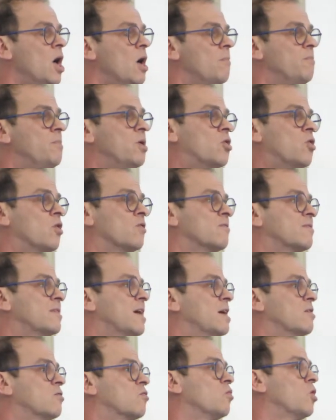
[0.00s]
because
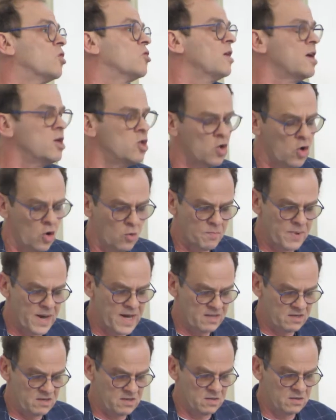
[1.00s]
that's what they know
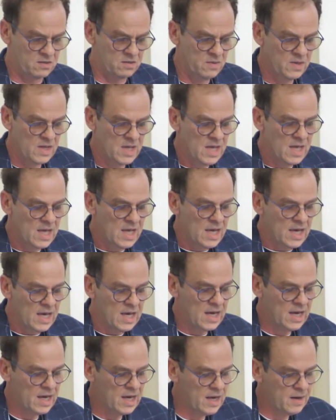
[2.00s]
better.
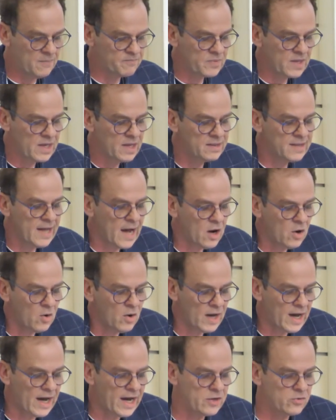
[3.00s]
Now,
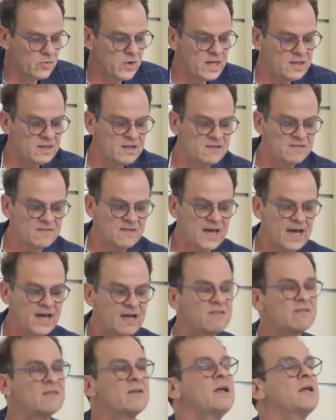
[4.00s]
I read this
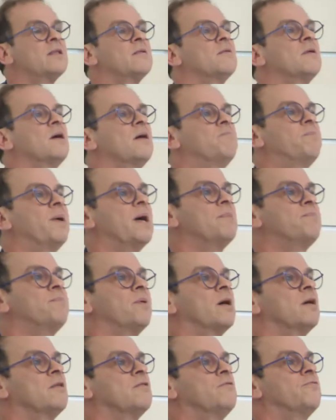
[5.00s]
excellent
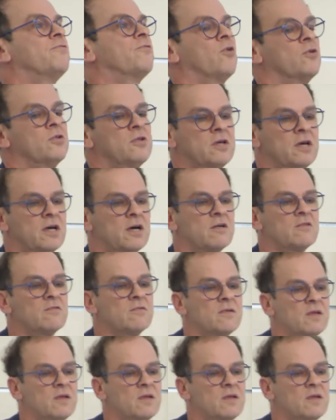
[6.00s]
paper in Frontiers,